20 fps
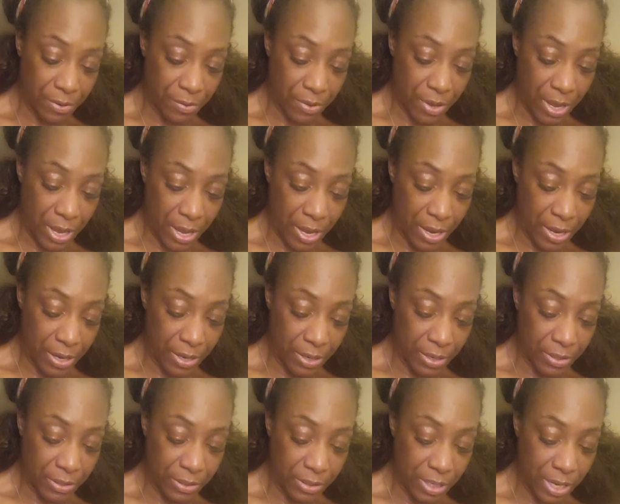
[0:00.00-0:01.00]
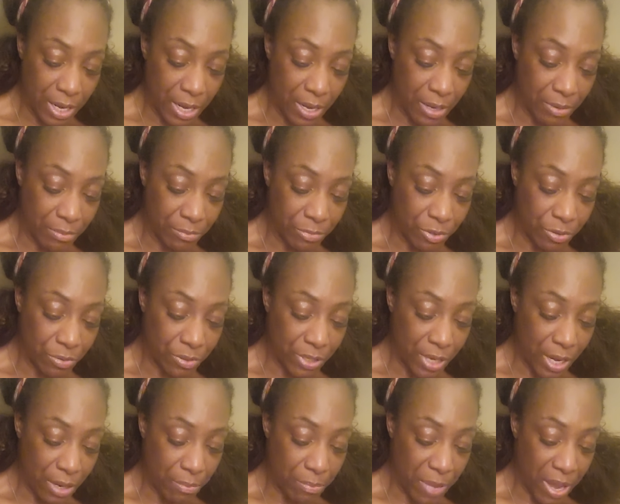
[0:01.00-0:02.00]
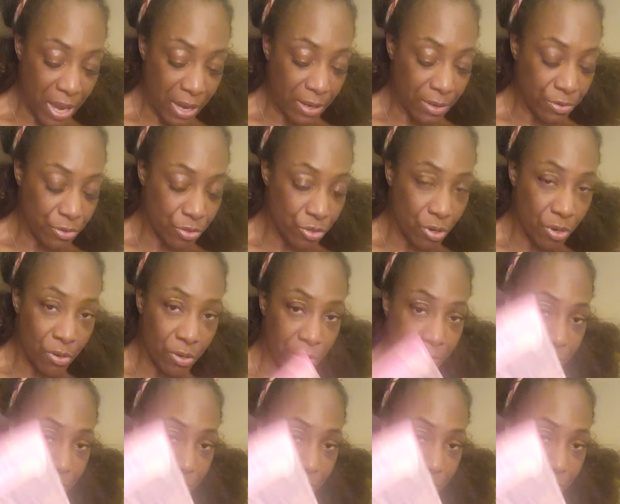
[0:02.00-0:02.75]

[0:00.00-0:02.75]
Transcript: okay? It's time to take back control